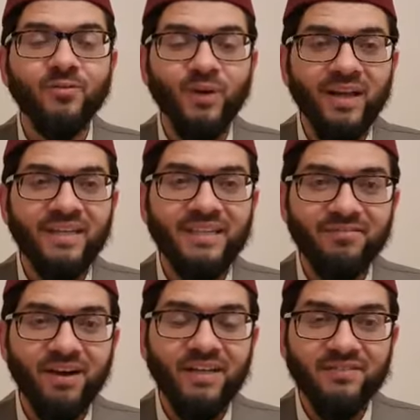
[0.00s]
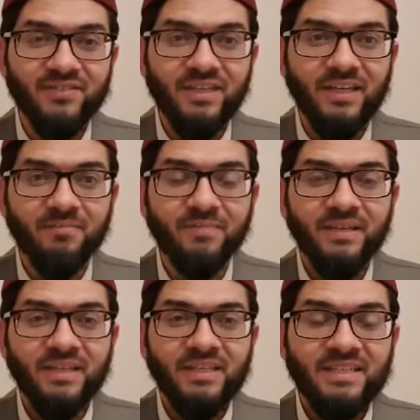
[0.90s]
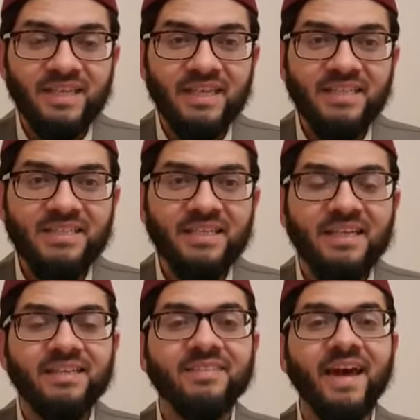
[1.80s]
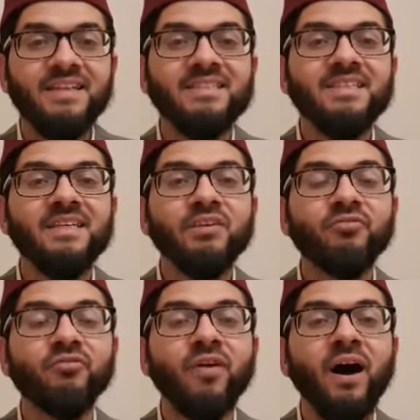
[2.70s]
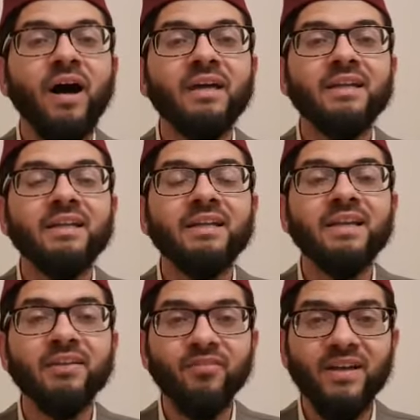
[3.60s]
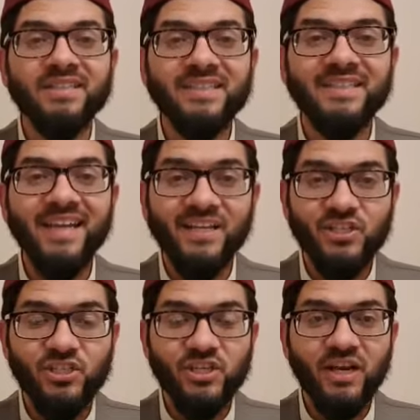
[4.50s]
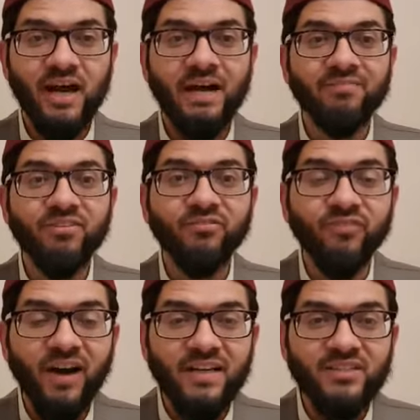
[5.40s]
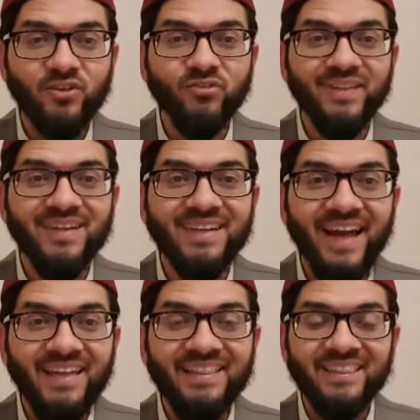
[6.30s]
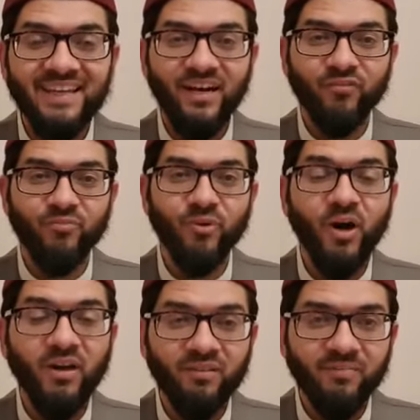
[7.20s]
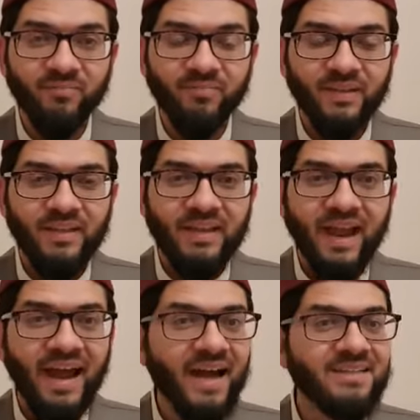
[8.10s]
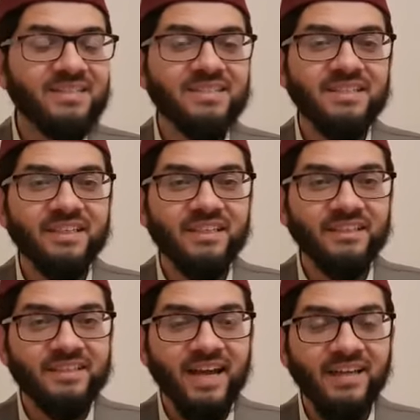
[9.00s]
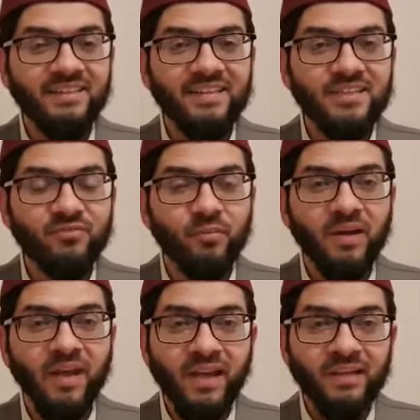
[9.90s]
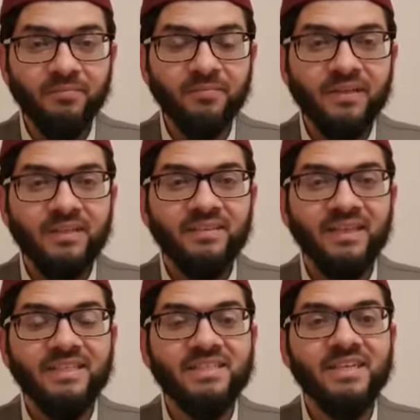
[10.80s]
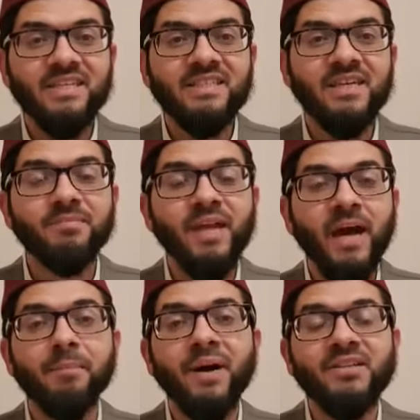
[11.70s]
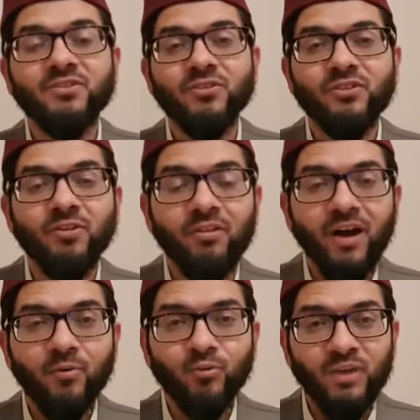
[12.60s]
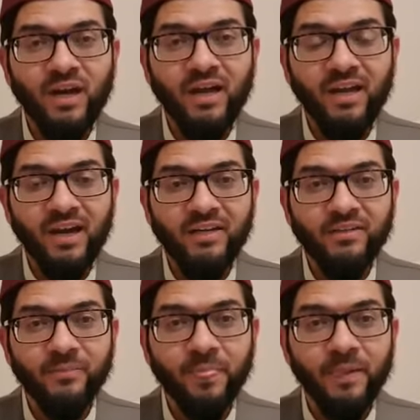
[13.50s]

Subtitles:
alaihi wasallam says that if I live until next year, I will fast on the 9th of Muharram. And there's a hadith from Al-Hakam that he says that Ibn Abbas radiallahu ta'ala anhu,